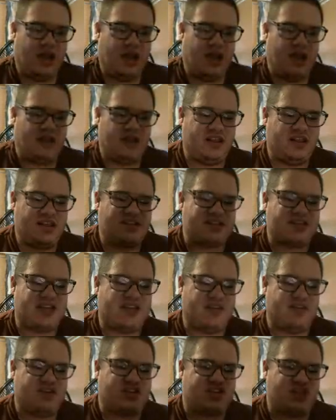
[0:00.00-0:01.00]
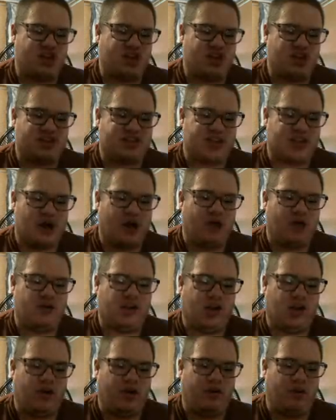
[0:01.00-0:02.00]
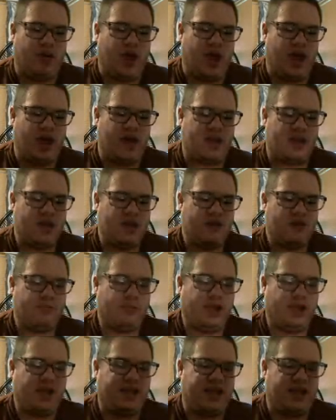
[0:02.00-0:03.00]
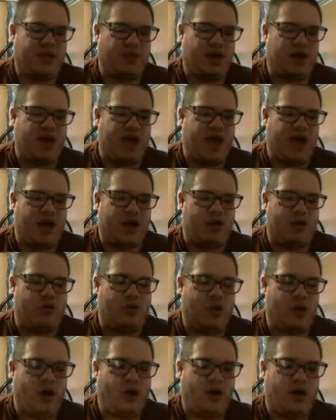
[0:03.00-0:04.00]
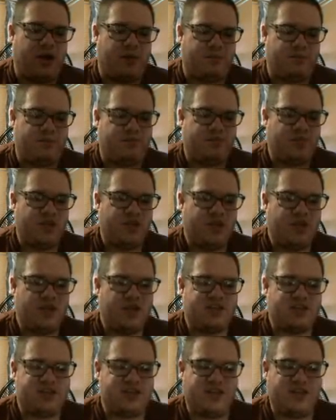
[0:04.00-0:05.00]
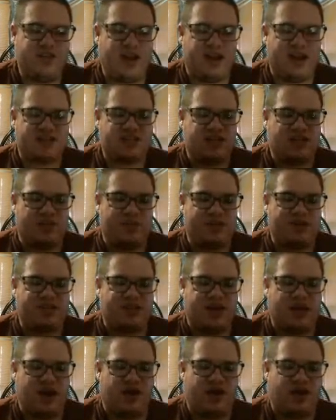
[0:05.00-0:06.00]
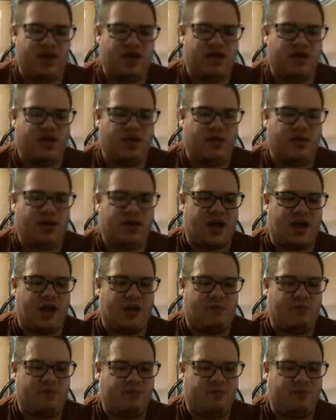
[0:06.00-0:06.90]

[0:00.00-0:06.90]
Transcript: And this TV sure looks awfully red, blinking right now. Alright. To the next looping scenario, here we come.